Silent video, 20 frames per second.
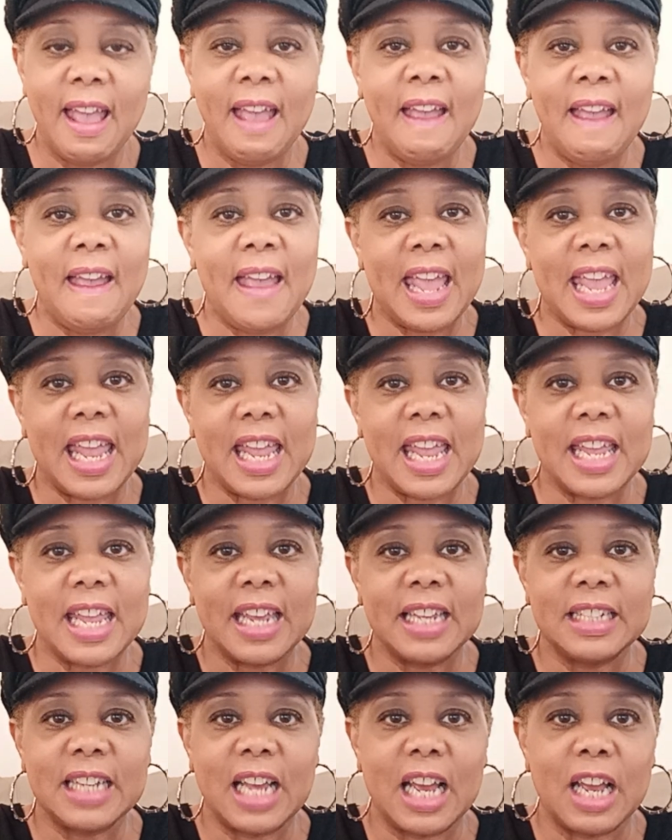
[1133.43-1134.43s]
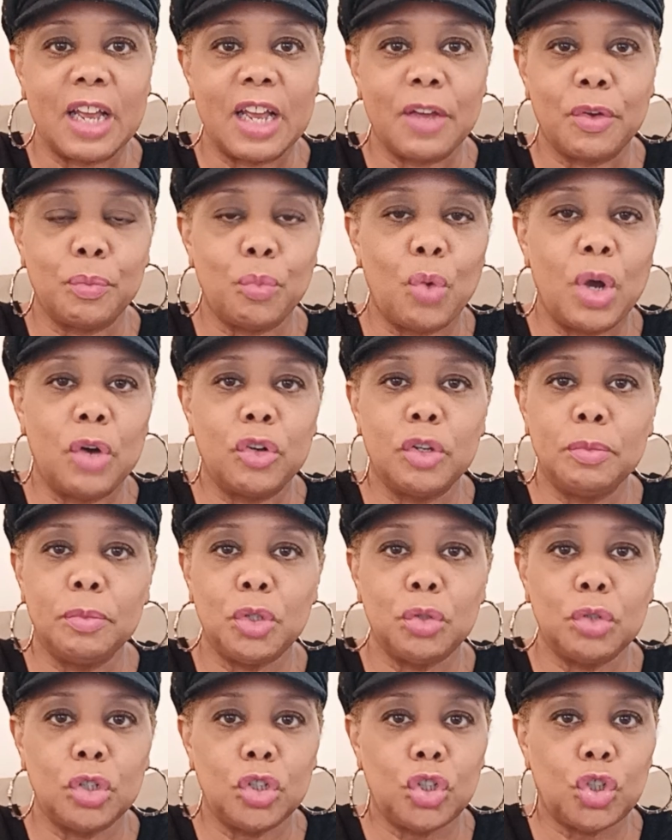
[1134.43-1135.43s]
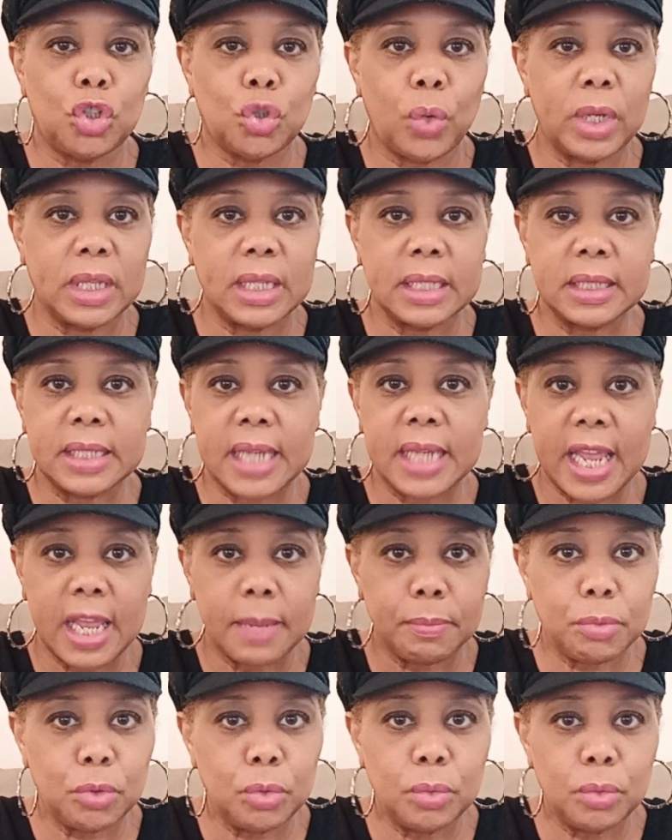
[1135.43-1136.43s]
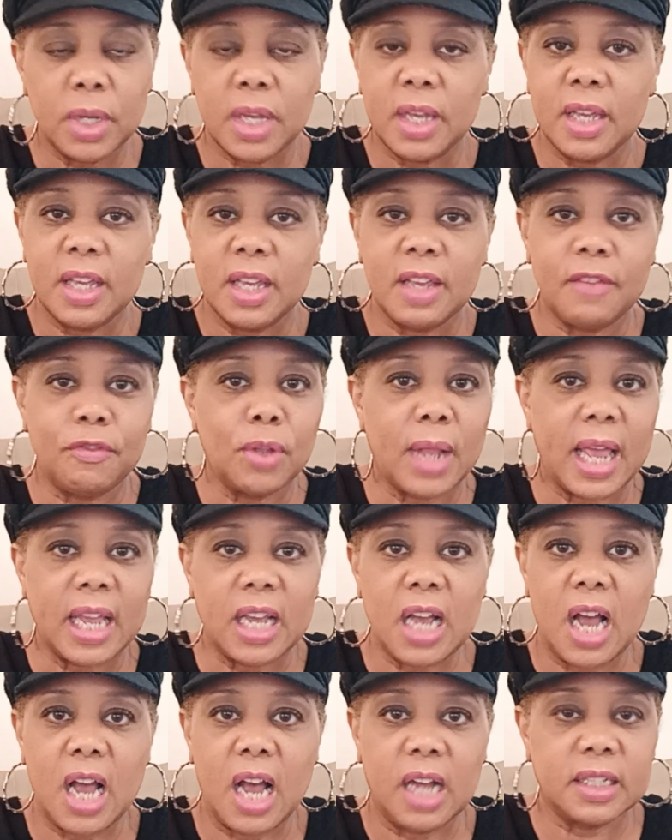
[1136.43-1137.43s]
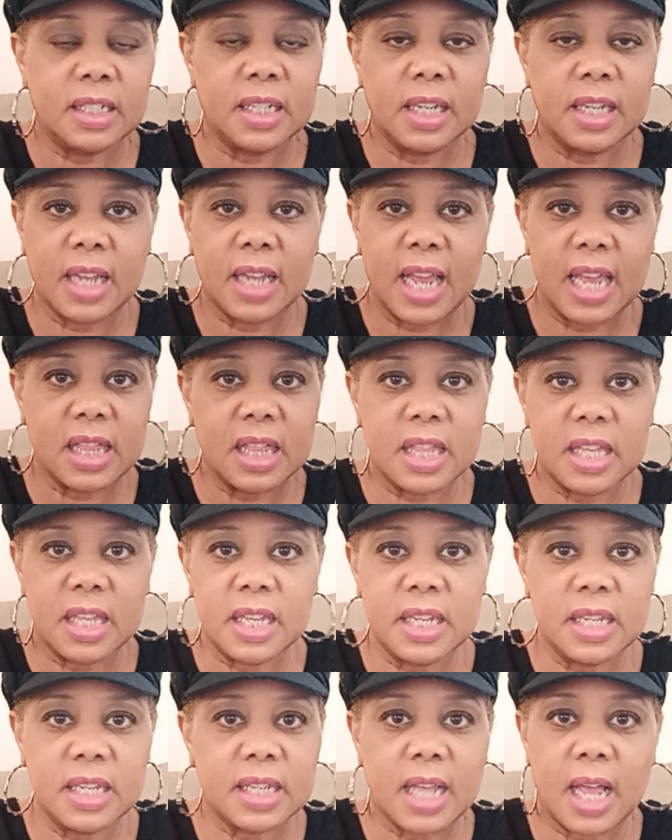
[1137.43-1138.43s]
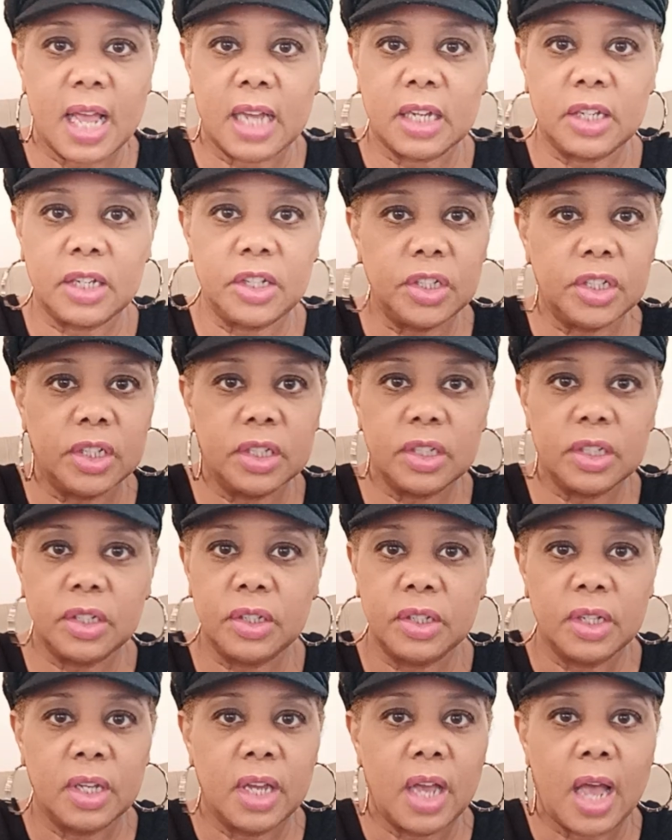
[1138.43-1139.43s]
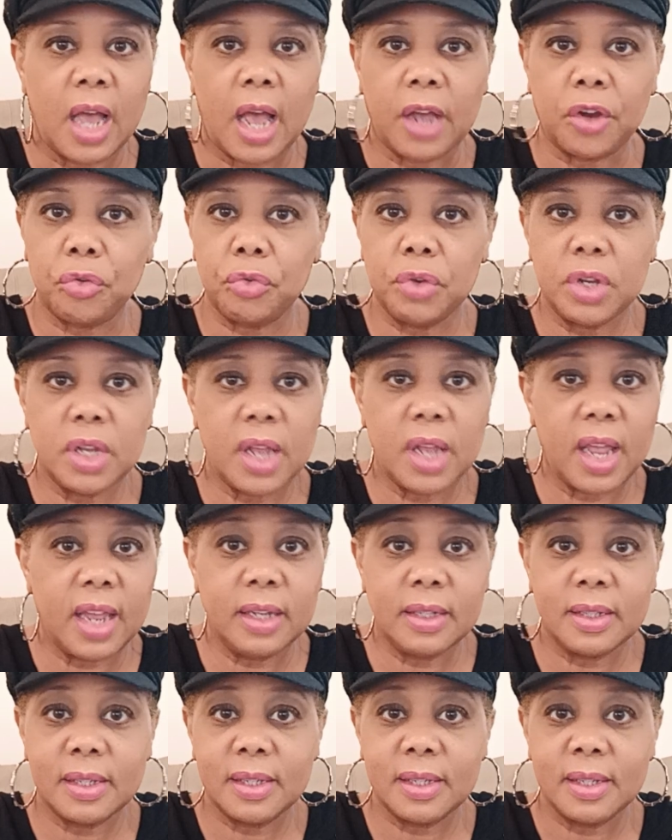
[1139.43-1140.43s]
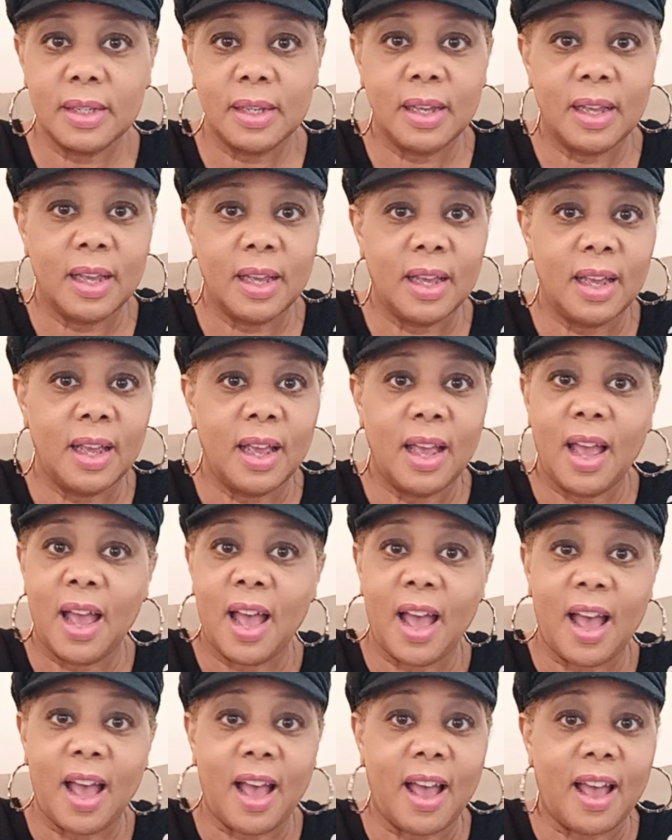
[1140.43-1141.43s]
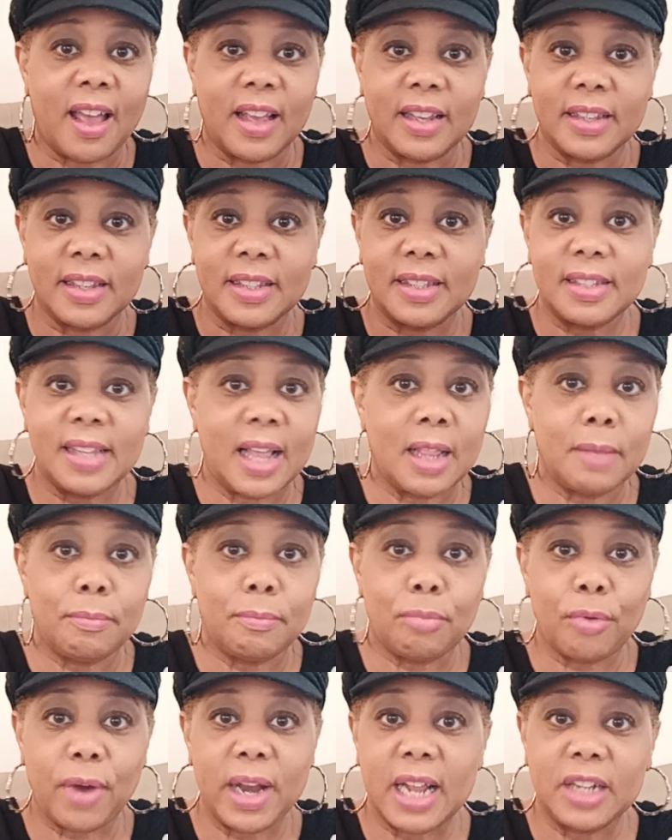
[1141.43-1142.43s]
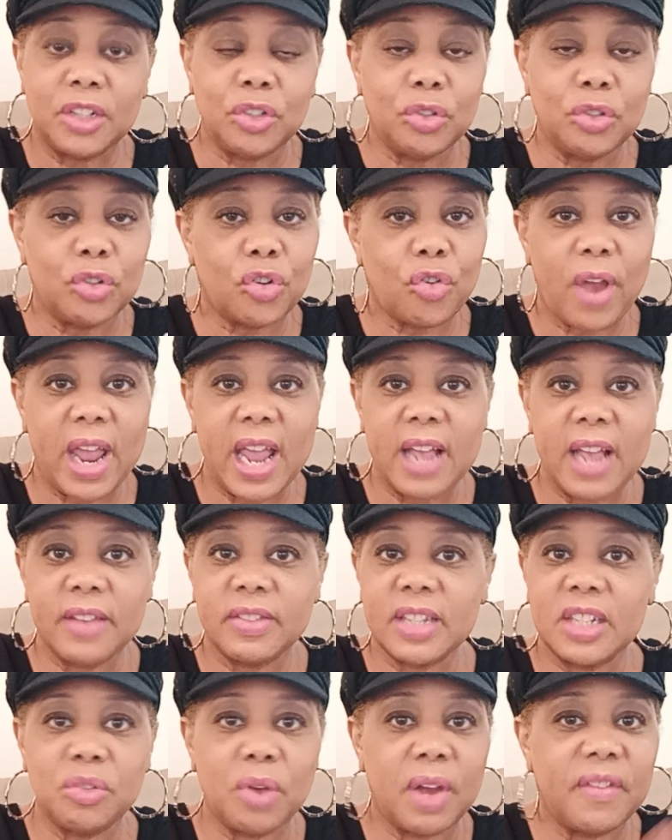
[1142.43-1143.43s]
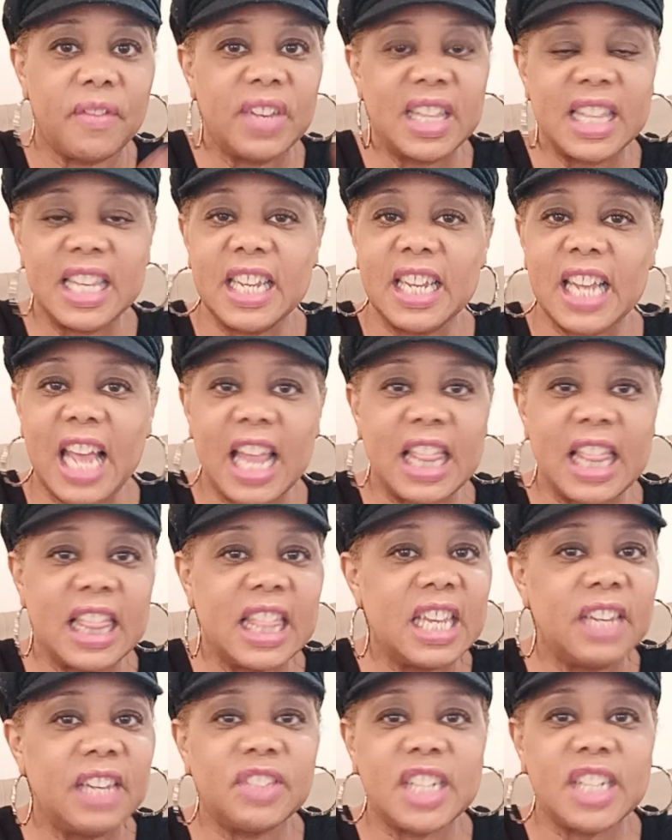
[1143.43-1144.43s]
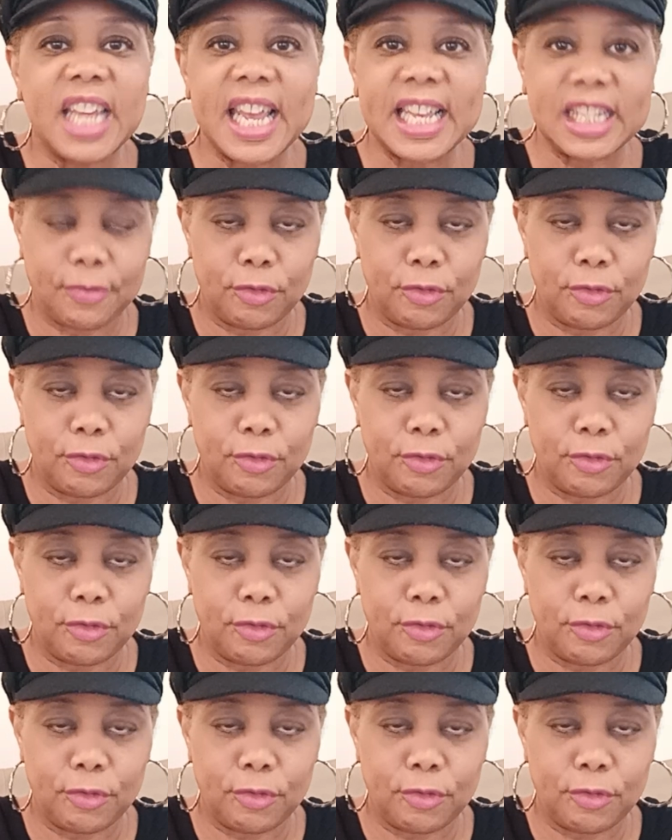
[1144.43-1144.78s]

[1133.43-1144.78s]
and I welcome you to join the table. If you like content like this, I cook, I create, I celebrate, I do crafts, I do everything. I live tastefully